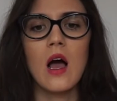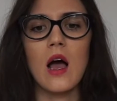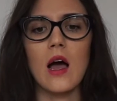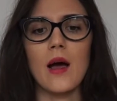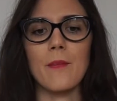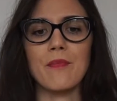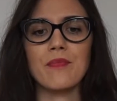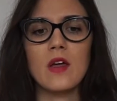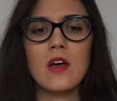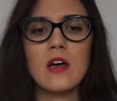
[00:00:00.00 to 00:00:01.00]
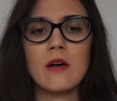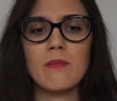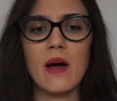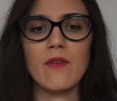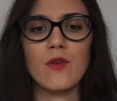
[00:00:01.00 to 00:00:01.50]

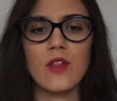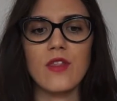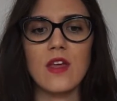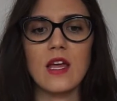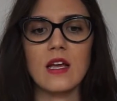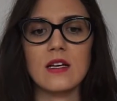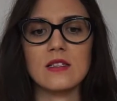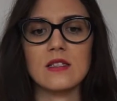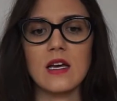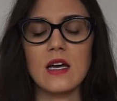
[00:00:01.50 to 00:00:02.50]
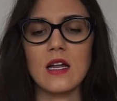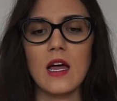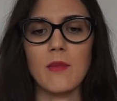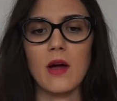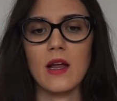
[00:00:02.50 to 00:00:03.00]
But for things that
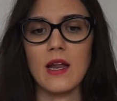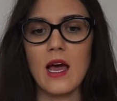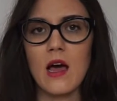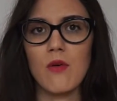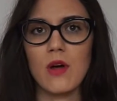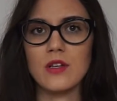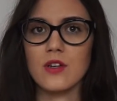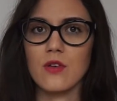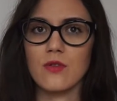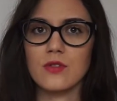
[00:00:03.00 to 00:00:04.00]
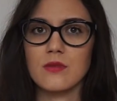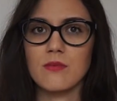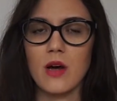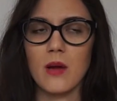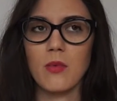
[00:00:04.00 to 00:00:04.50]
I buy now, I
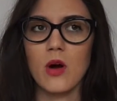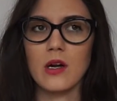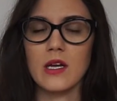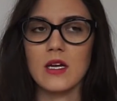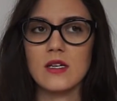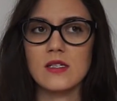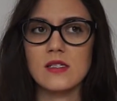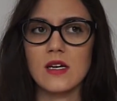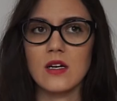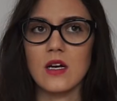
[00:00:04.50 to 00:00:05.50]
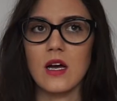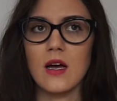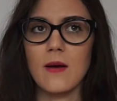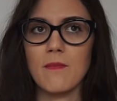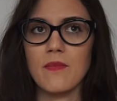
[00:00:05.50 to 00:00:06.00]
don't buy products
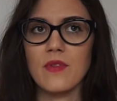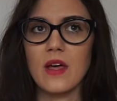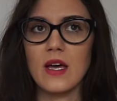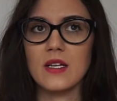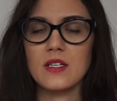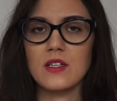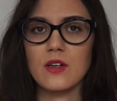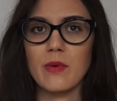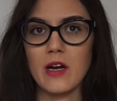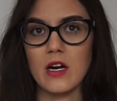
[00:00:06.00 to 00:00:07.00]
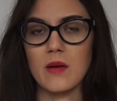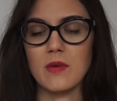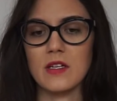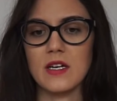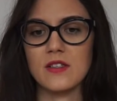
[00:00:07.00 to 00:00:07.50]
that their parent
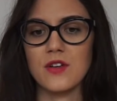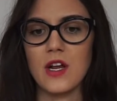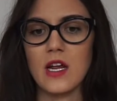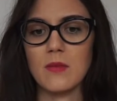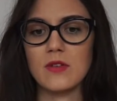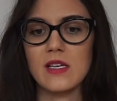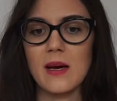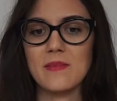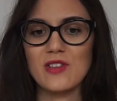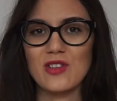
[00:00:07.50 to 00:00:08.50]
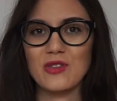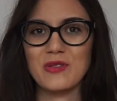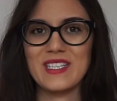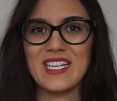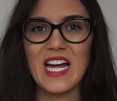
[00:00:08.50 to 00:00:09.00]
company tests on animals.
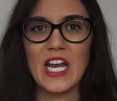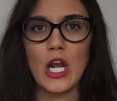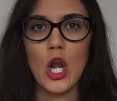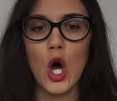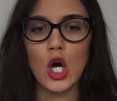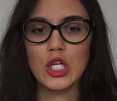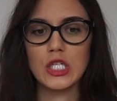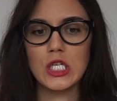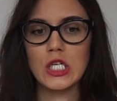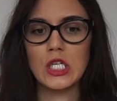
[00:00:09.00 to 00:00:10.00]
Absolutely not.